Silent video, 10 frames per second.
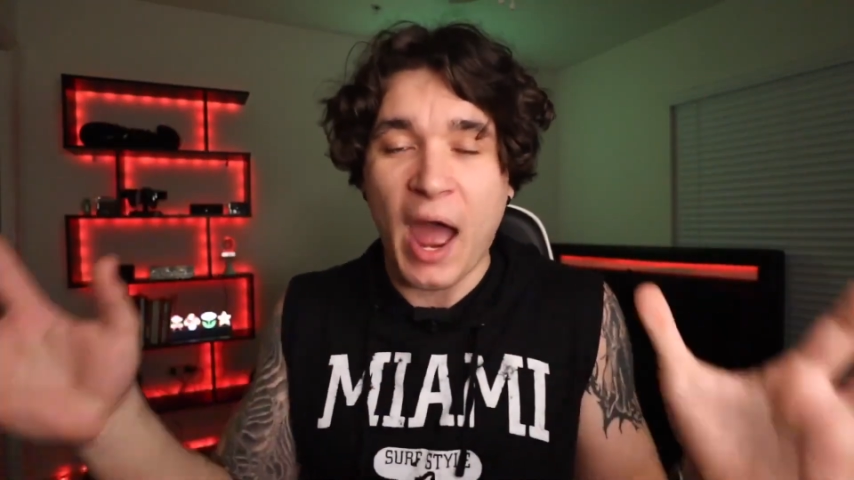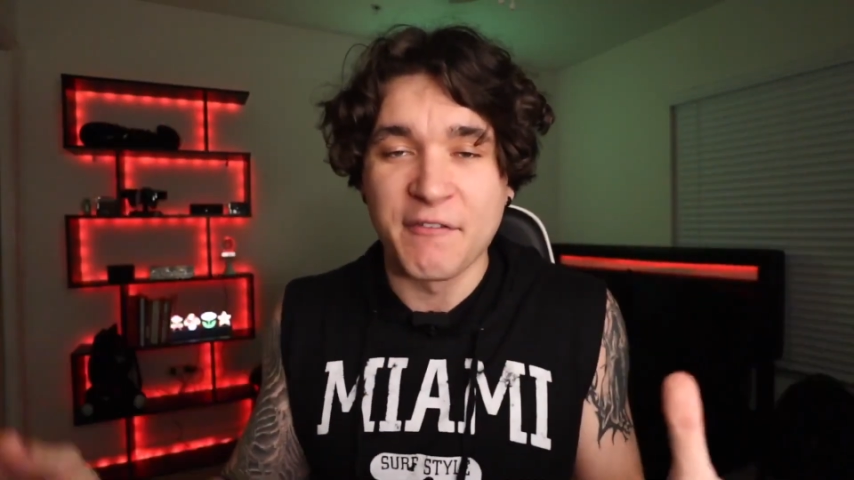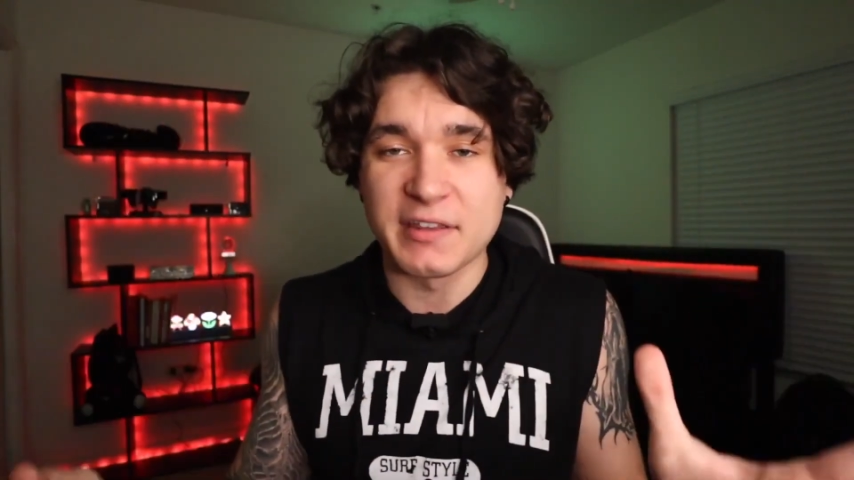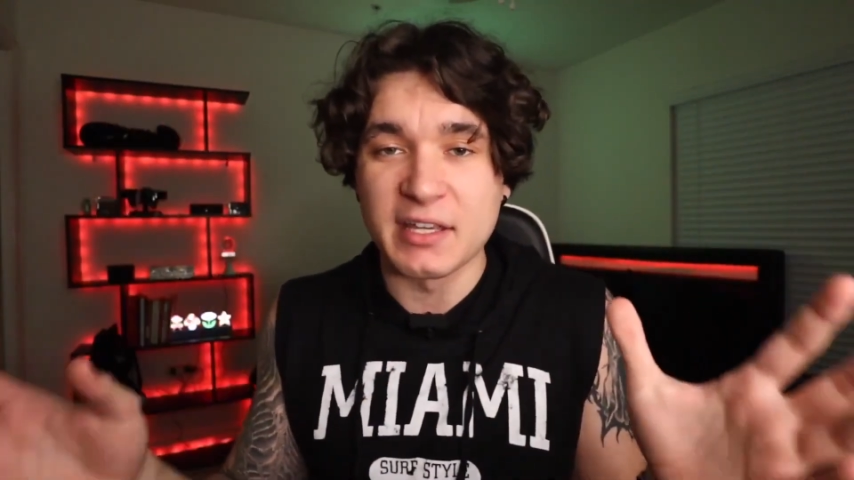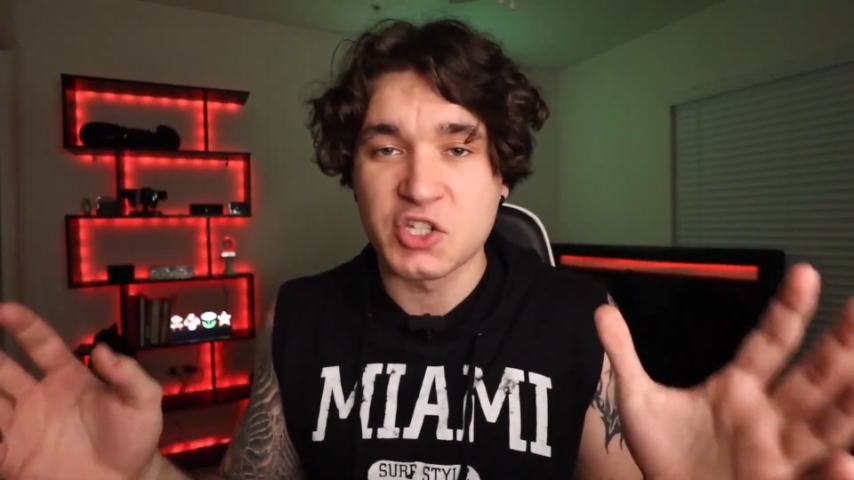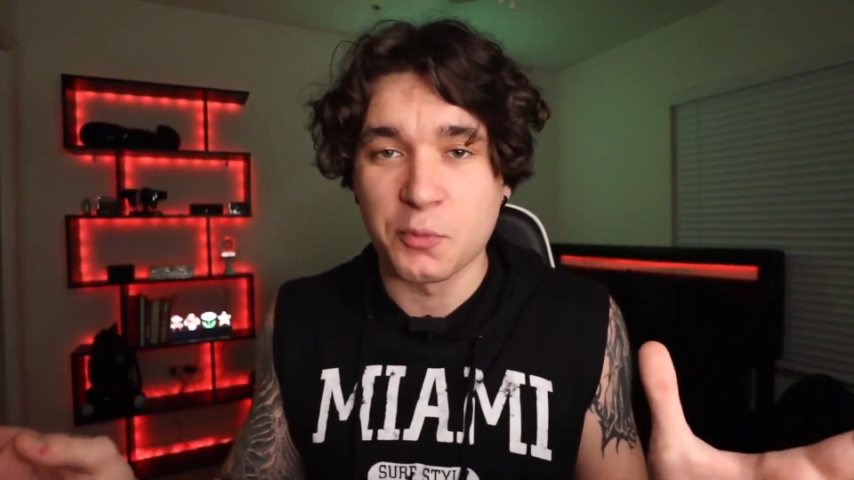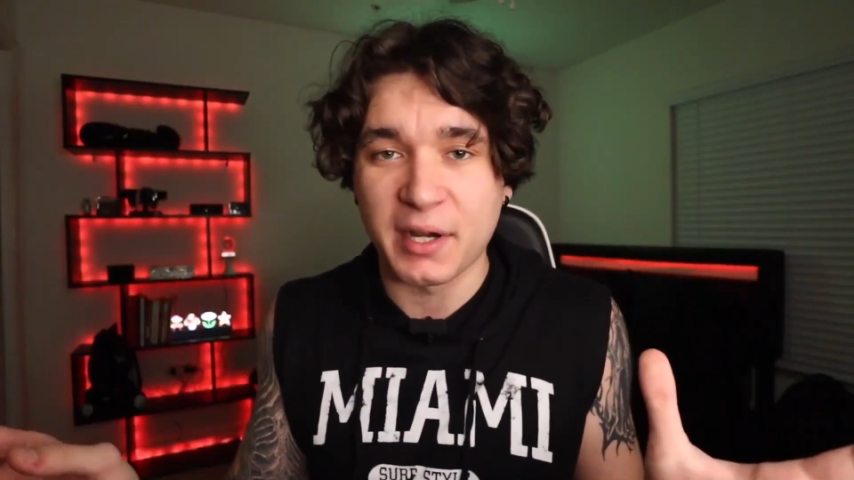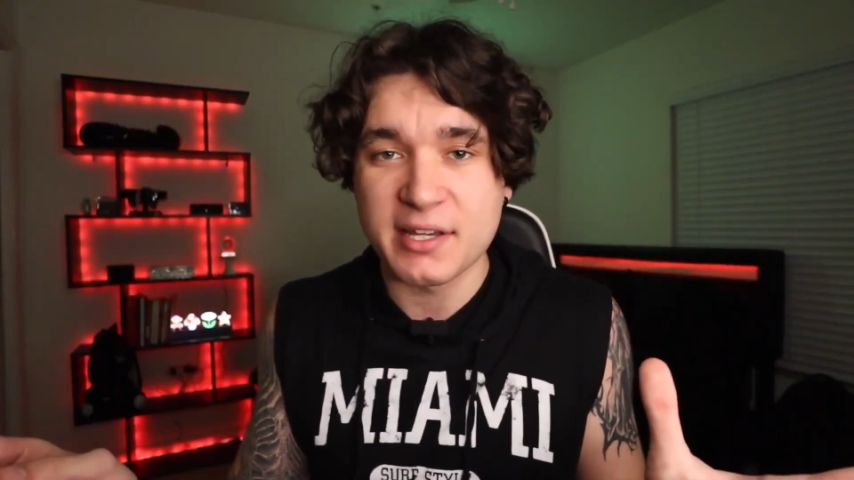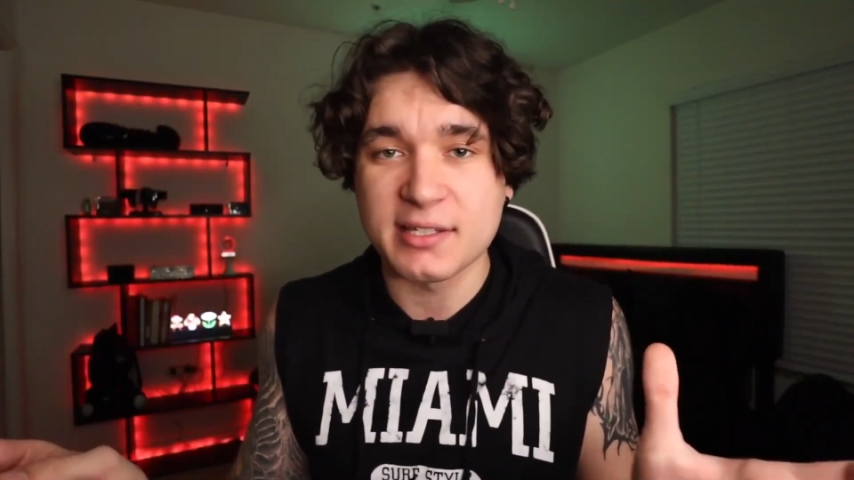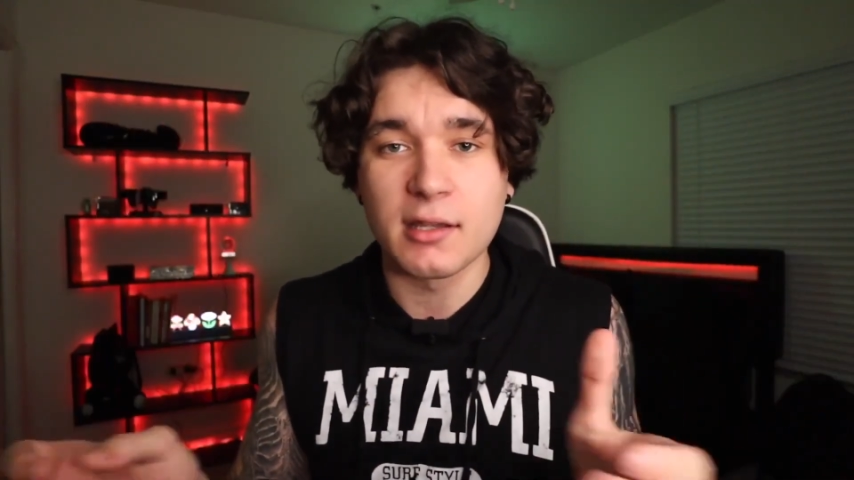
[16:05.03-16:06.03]
everything super
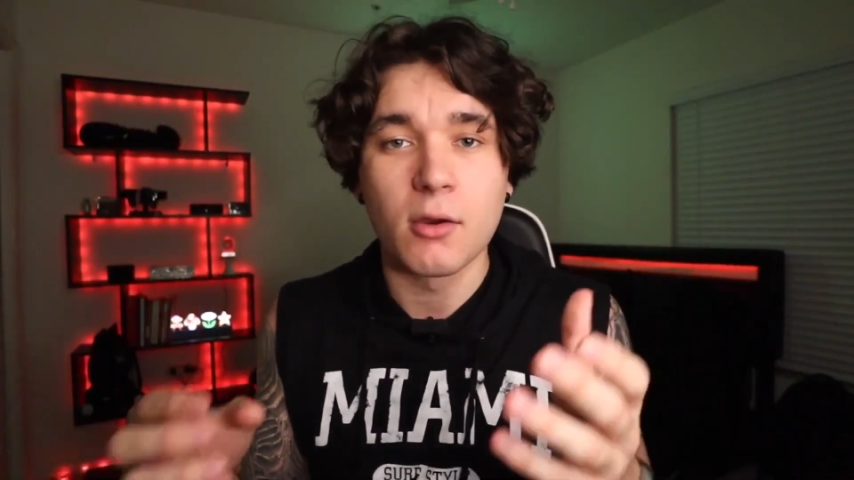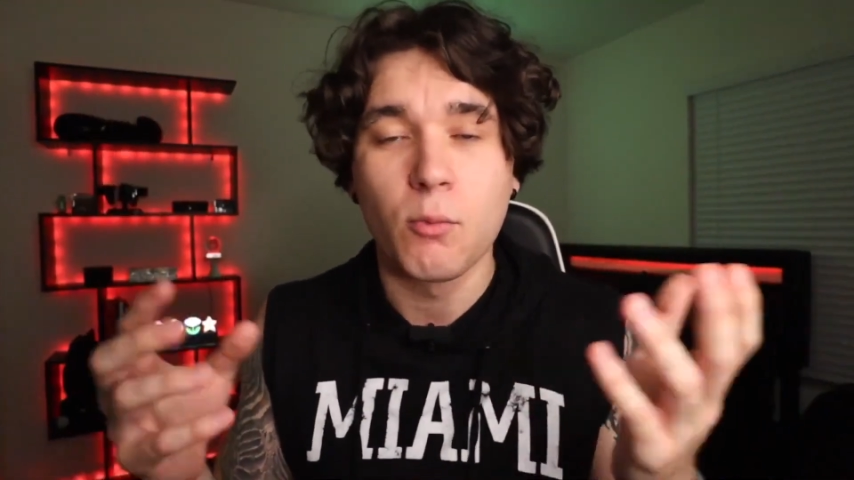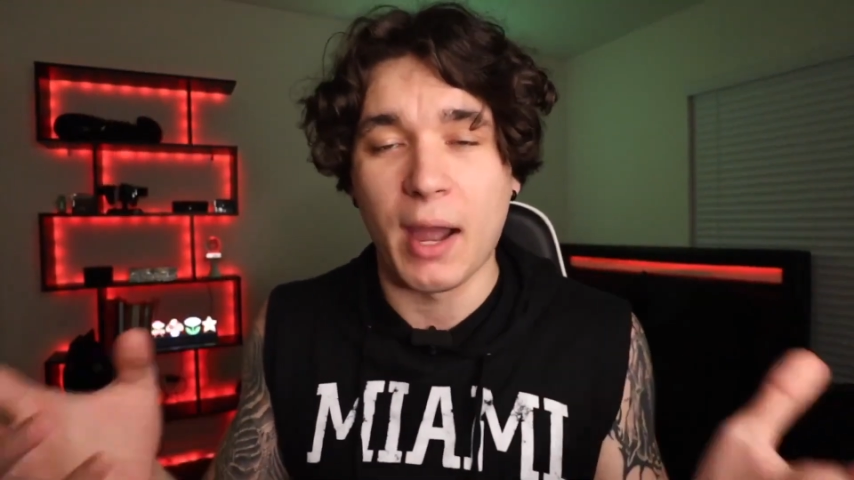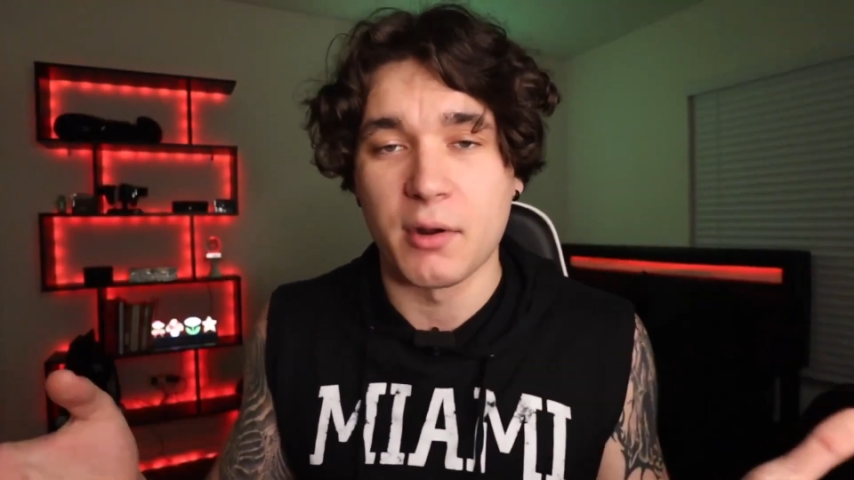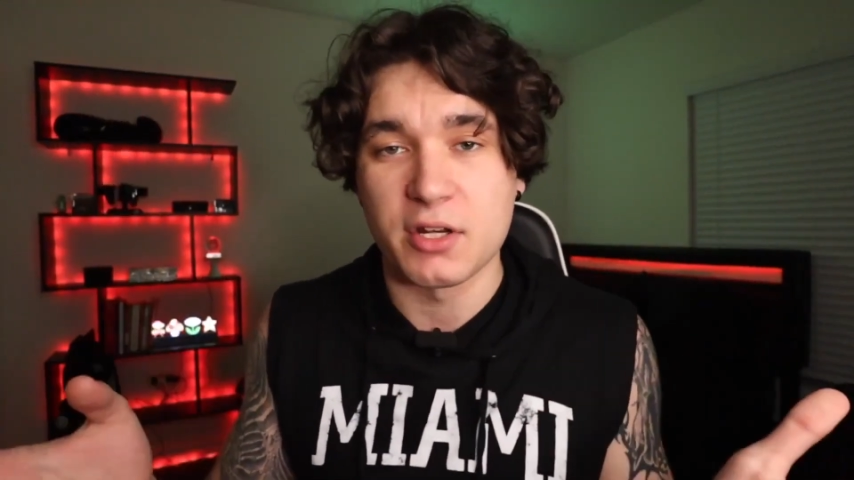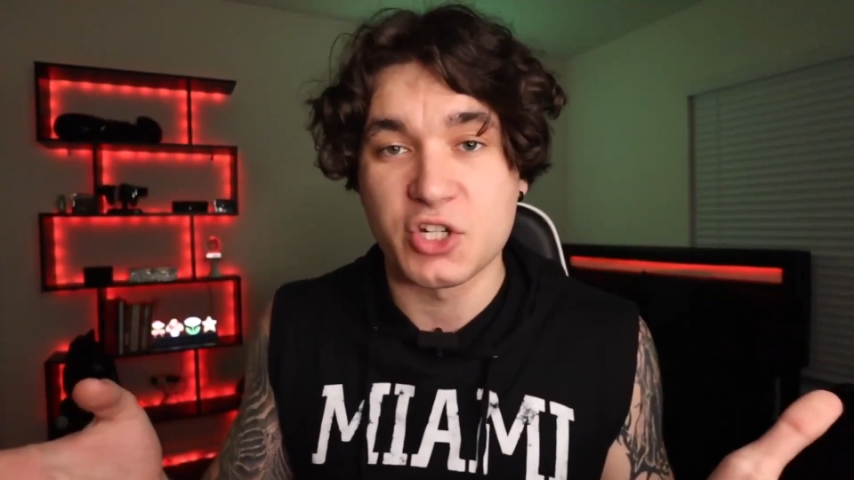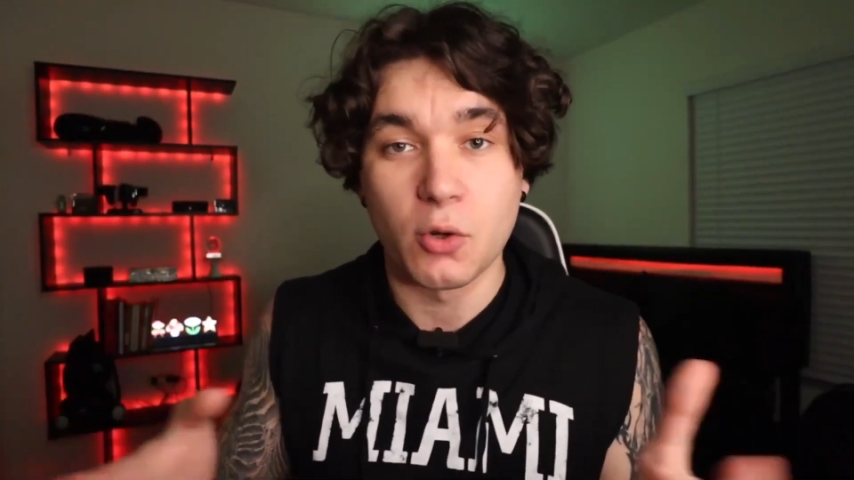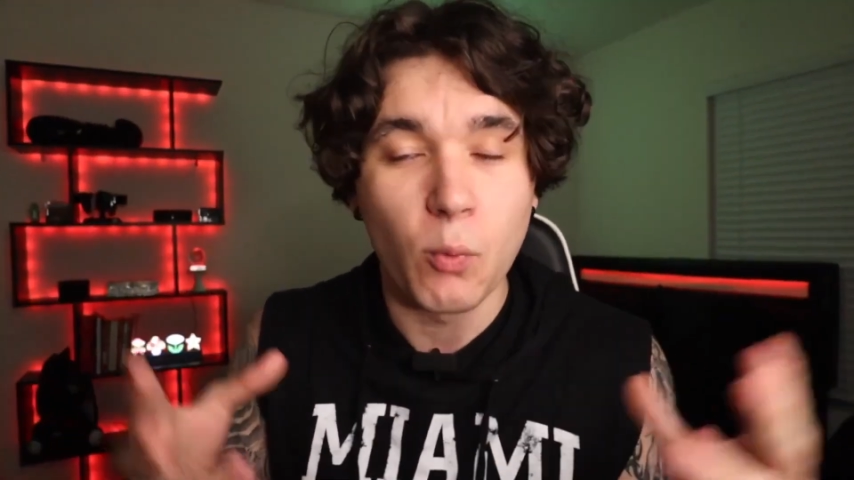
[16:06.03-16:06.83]
easily, why wouldn't you?